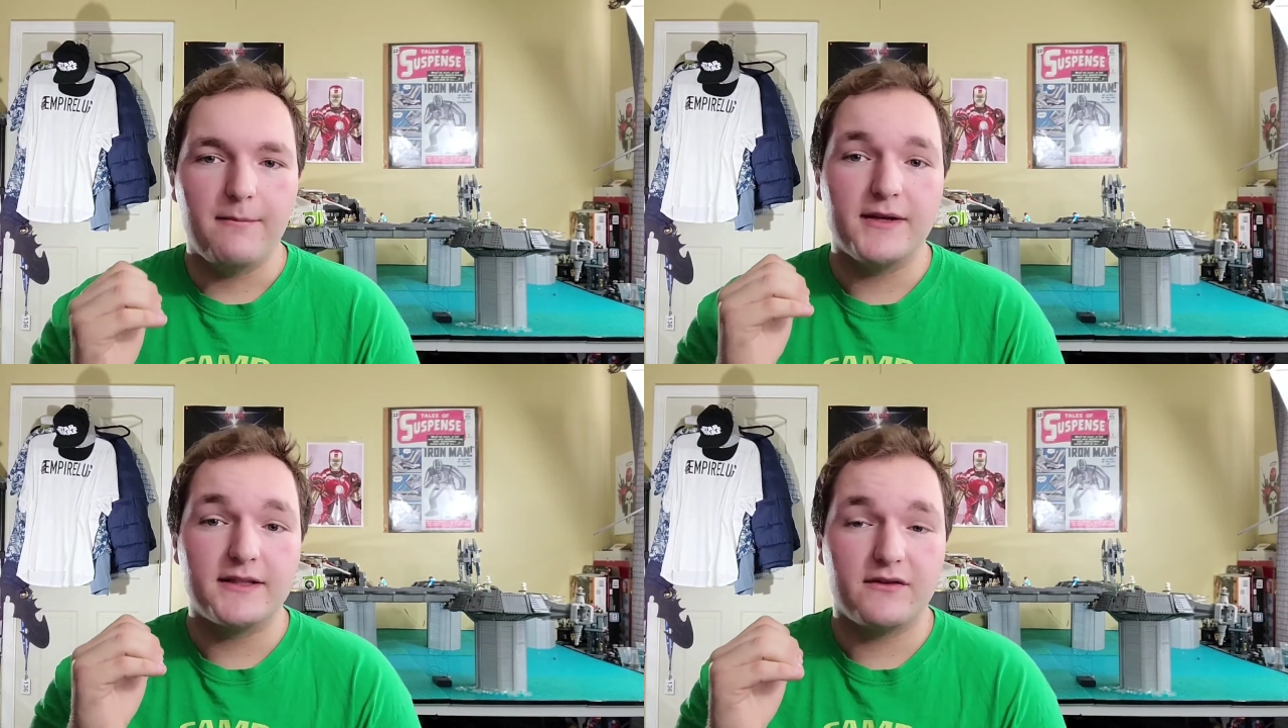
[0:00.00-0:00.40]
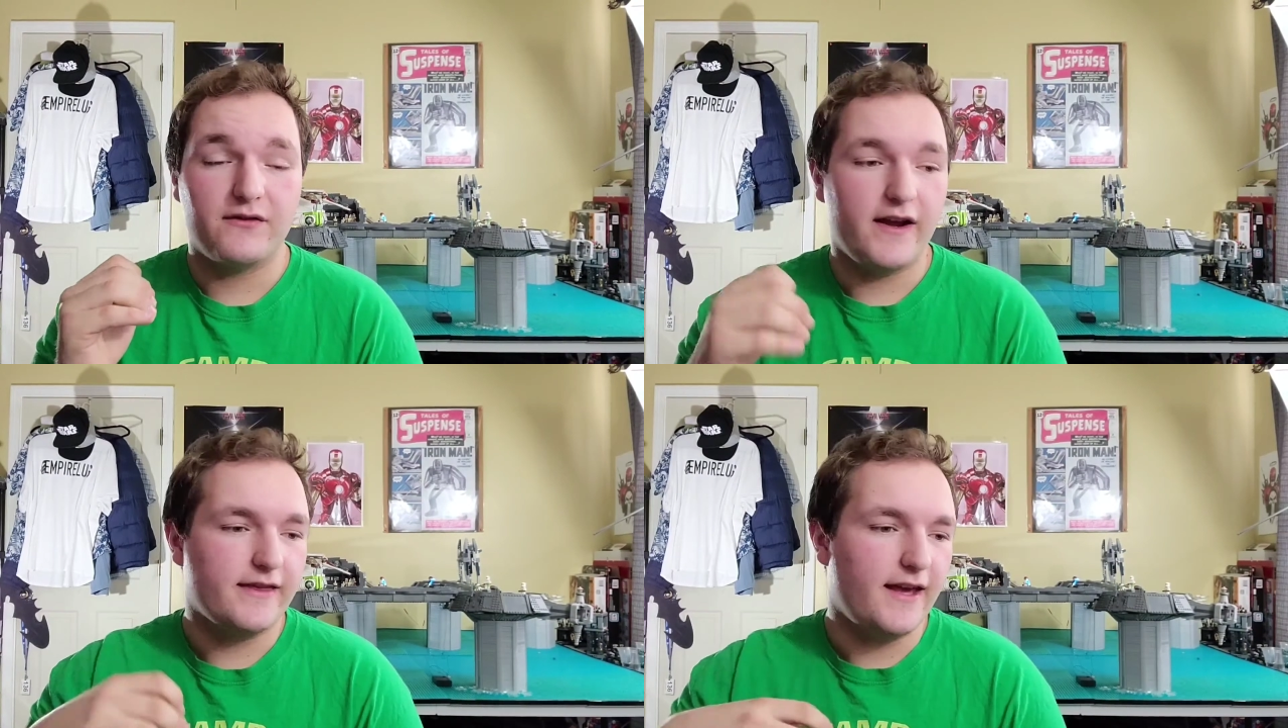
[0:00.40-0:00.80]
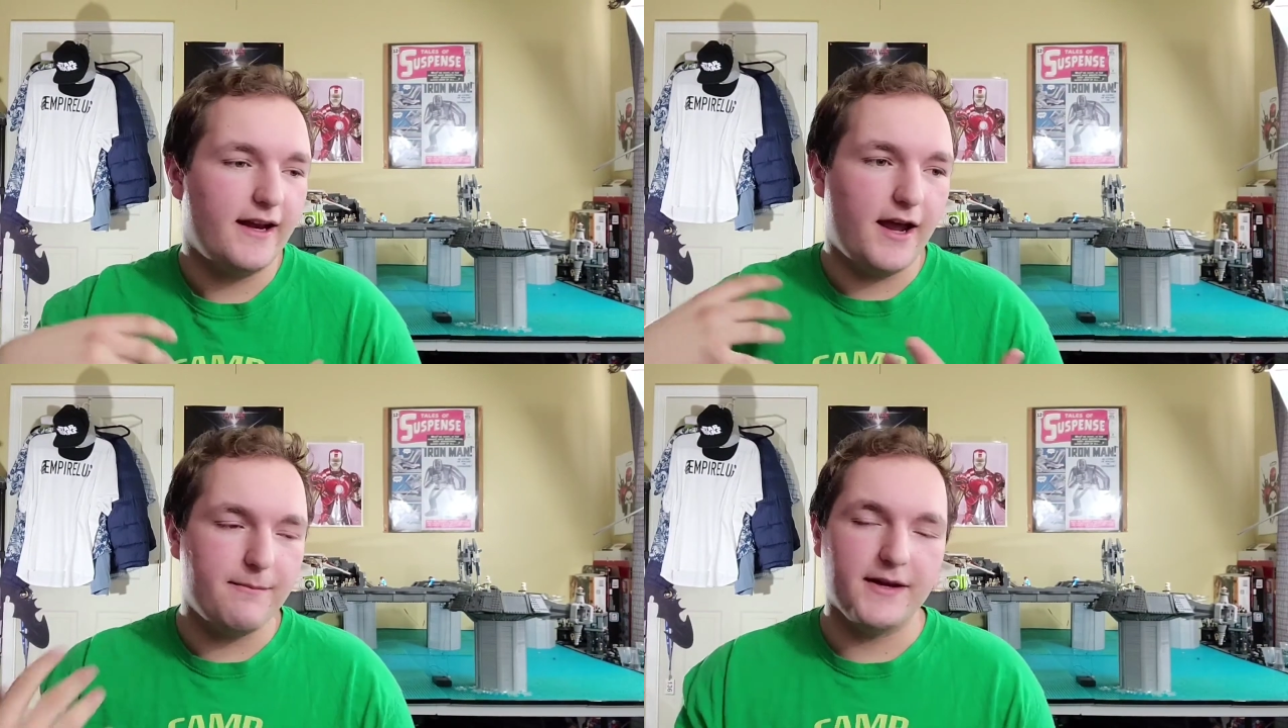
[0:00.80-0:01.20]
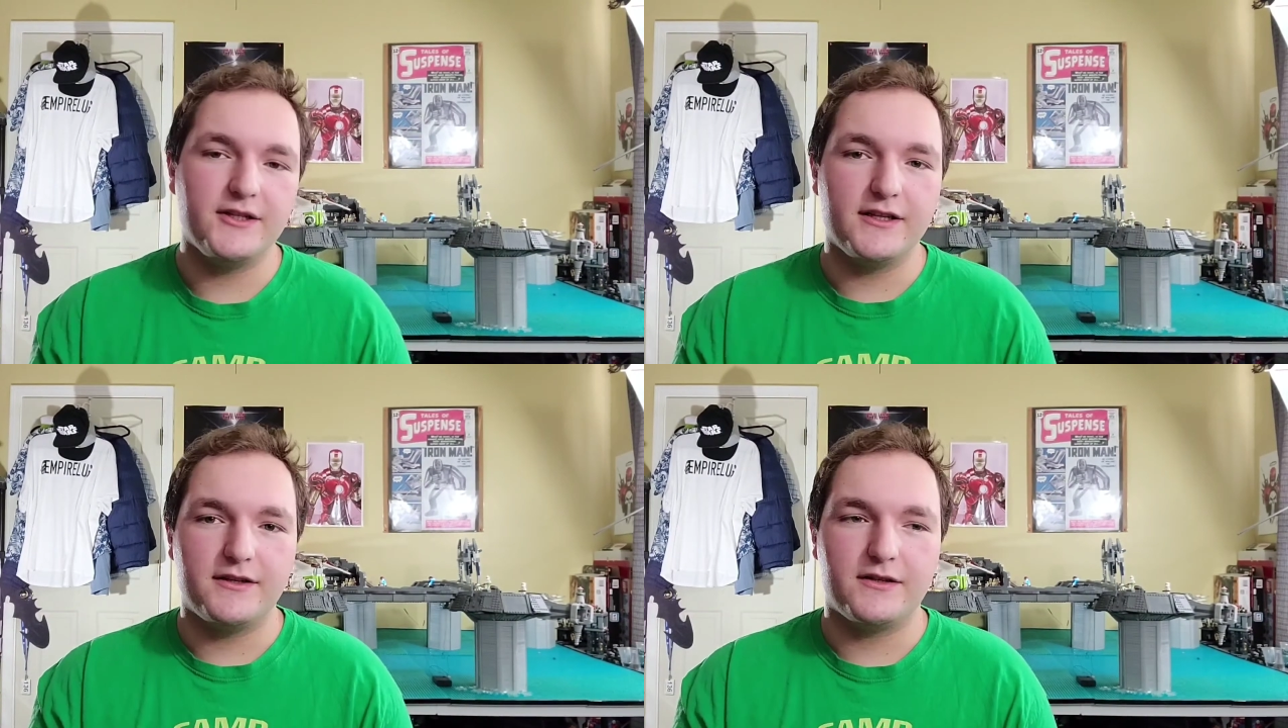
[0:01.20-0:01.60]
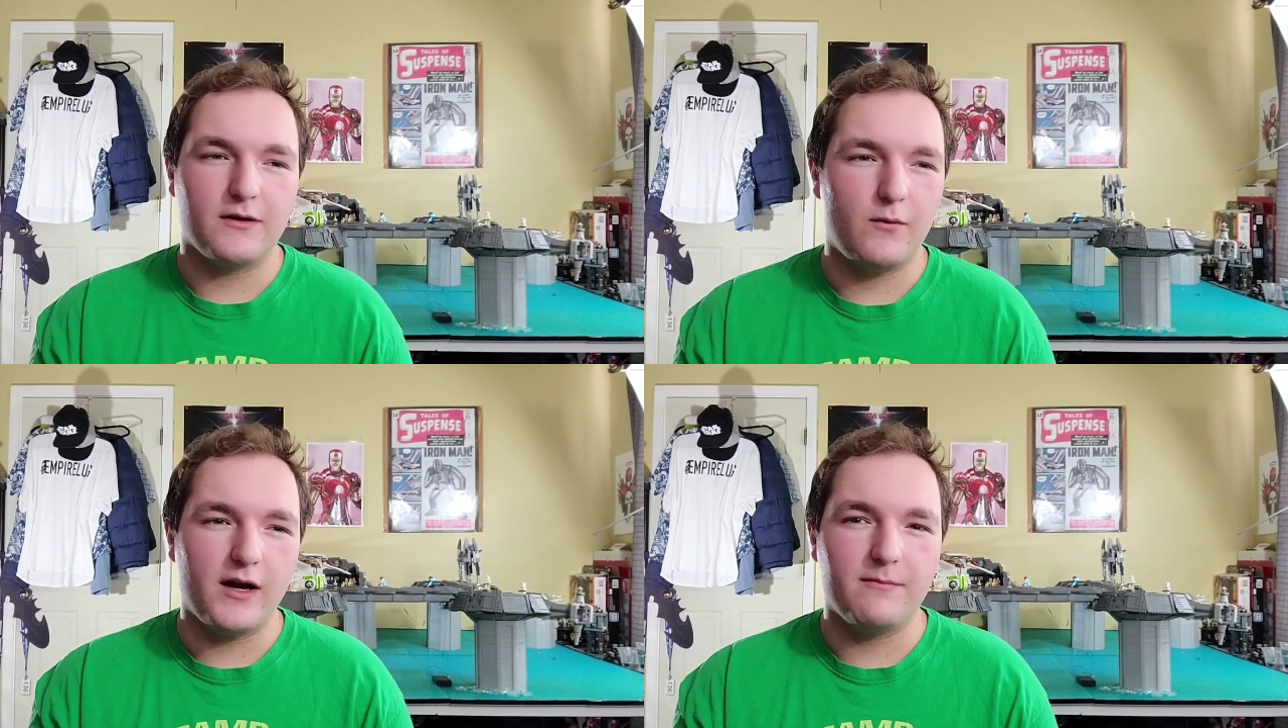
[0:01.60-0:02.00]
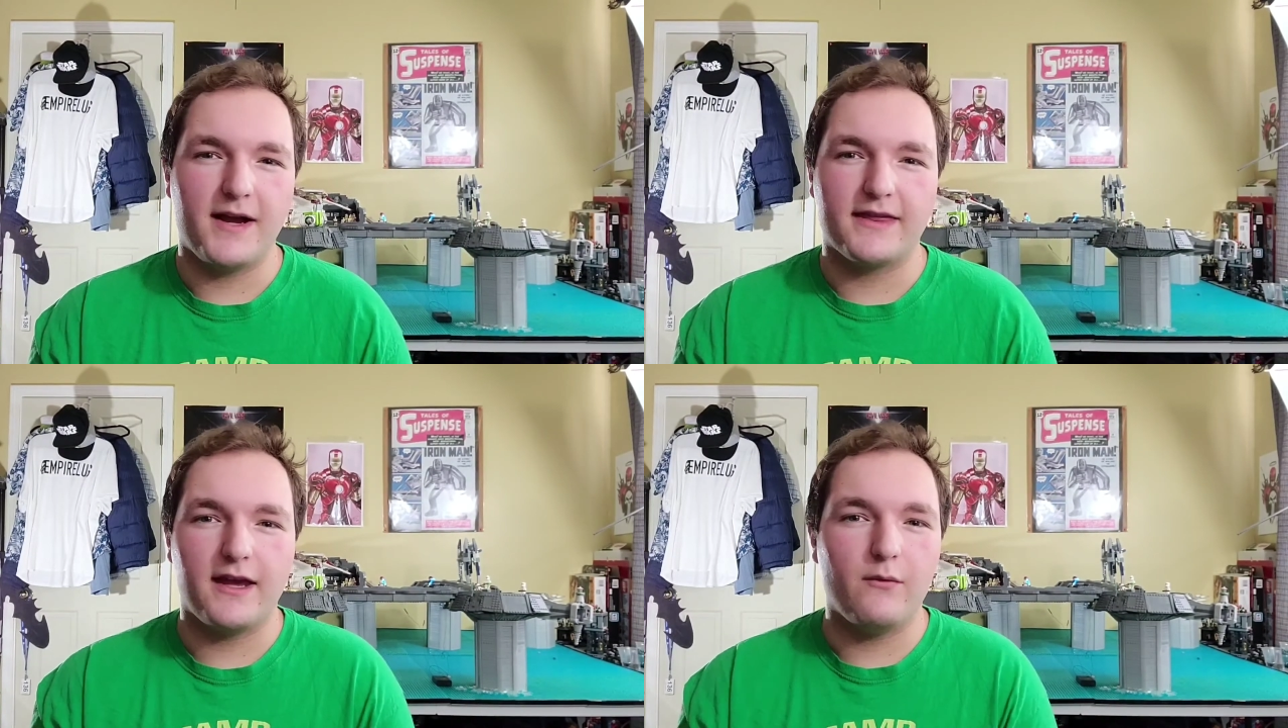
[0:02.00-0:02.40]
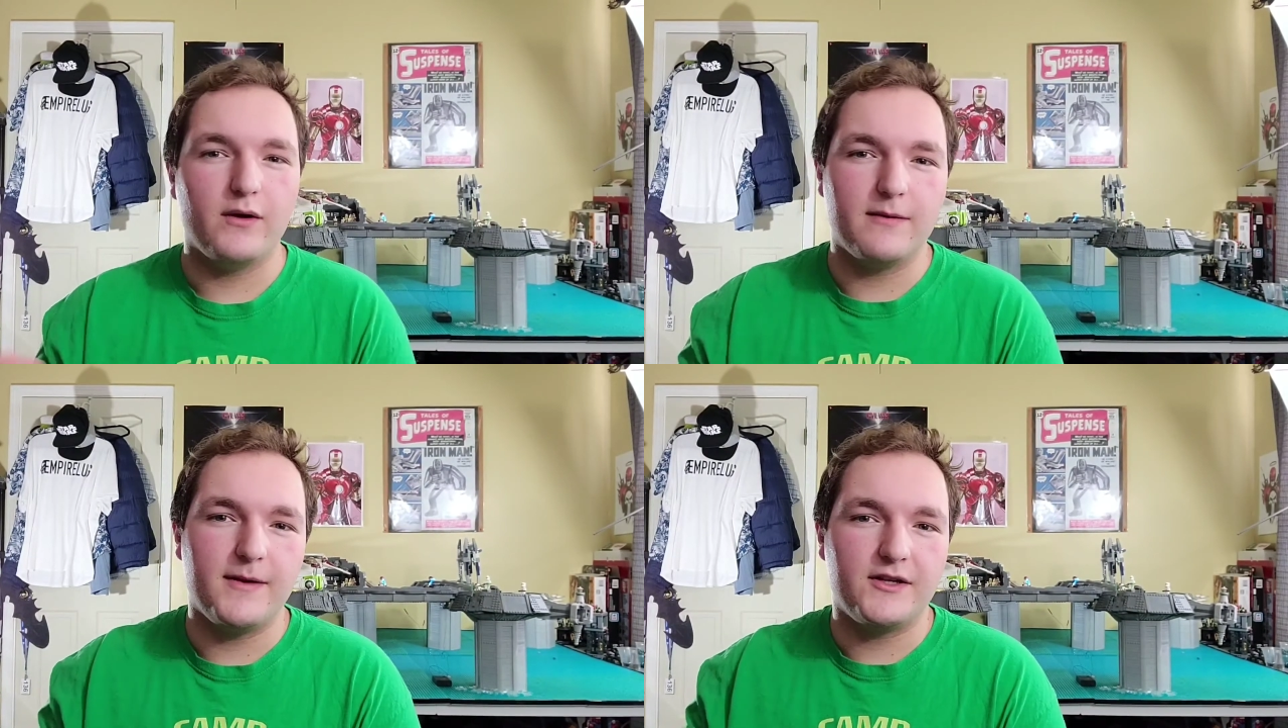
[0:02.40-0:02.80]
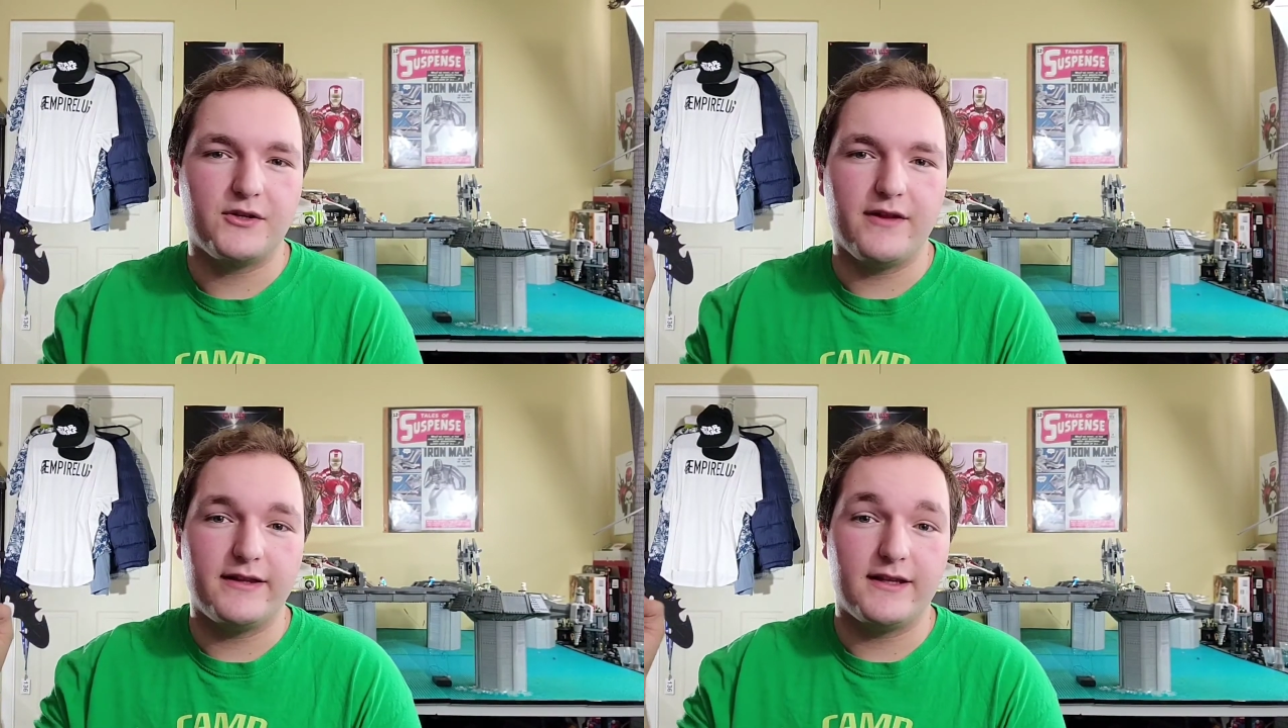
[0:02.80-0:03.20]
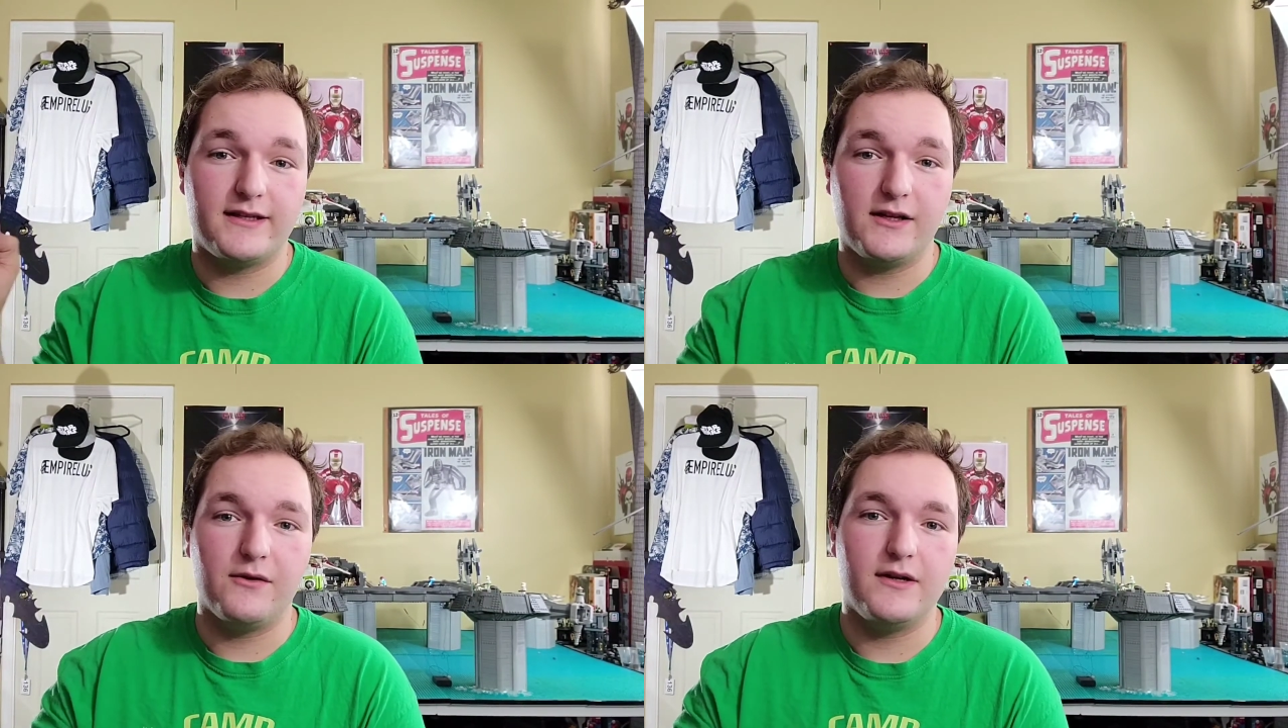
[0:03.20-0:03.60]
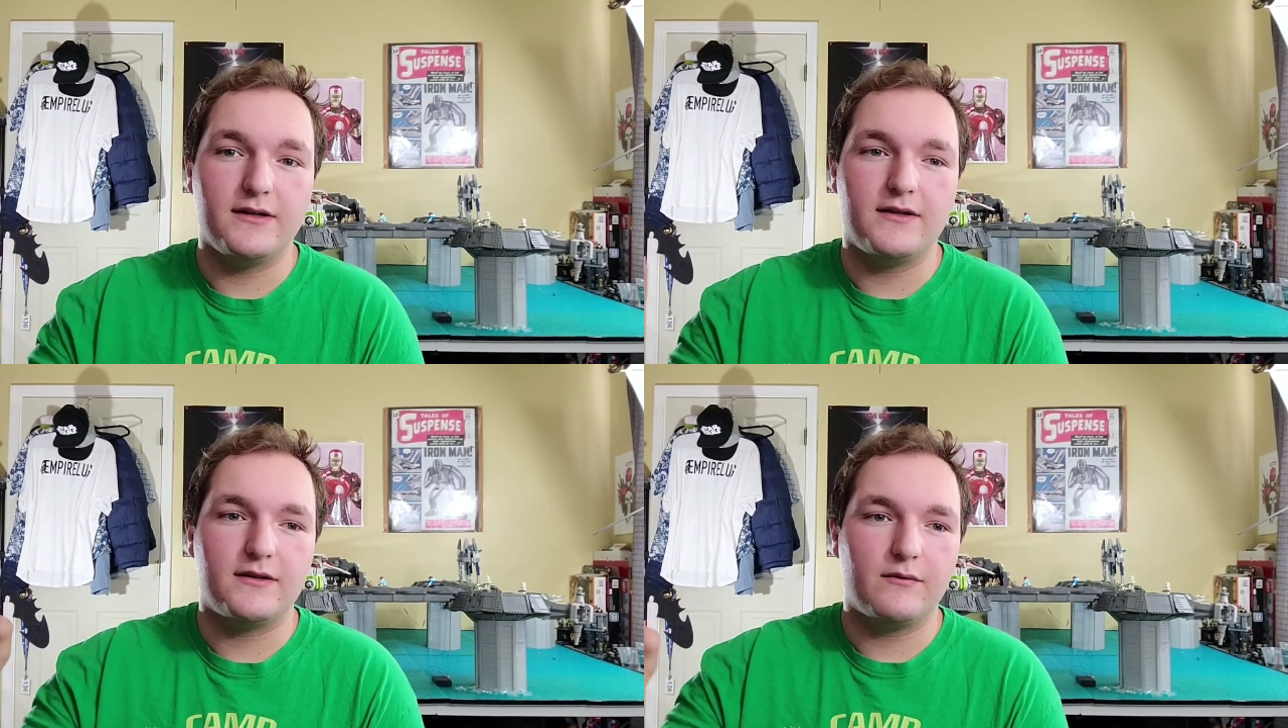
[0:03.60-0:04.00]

because of the fact that I mentioned a while back that I wanted to make sure that the series